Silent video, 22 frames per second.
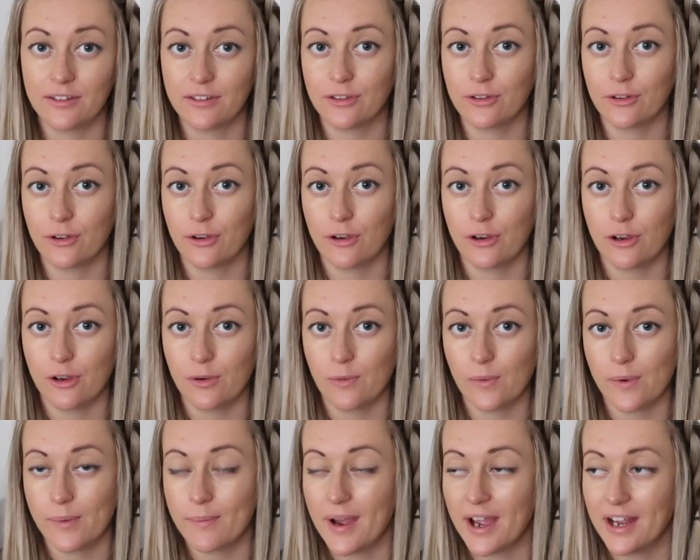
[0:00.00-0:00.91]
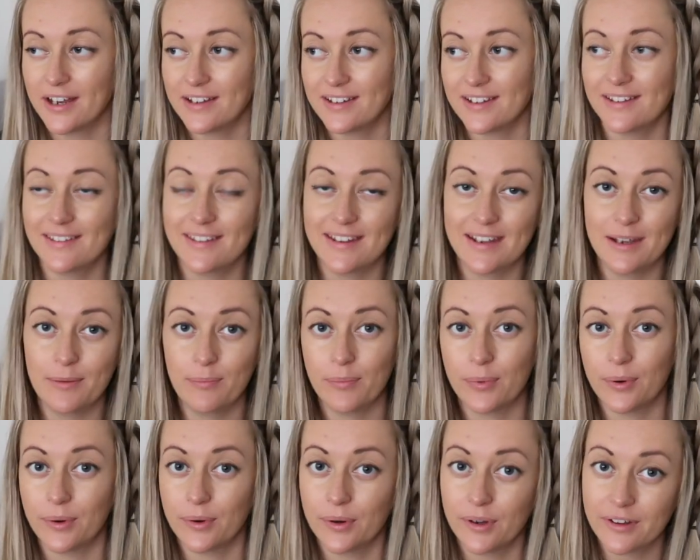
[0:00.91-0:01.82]
so we might just hit
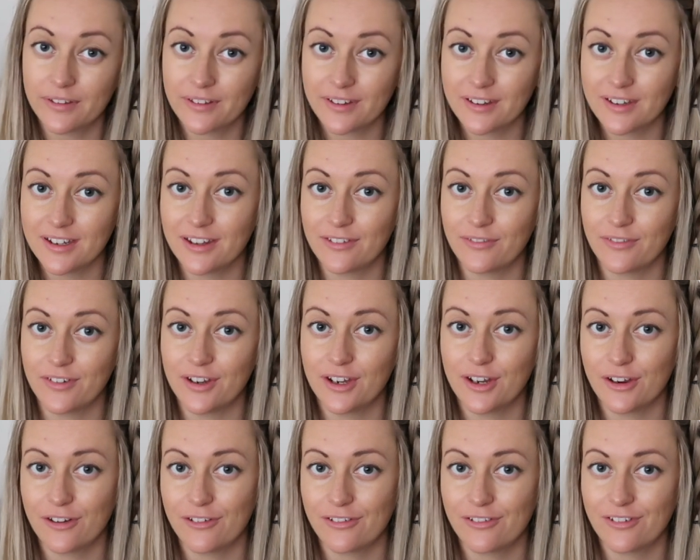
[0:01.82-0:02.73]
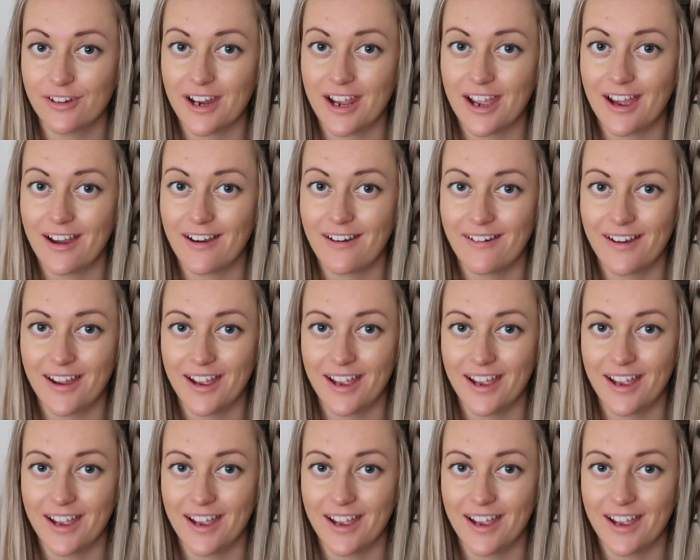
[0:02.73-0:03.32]
pause on this video for now,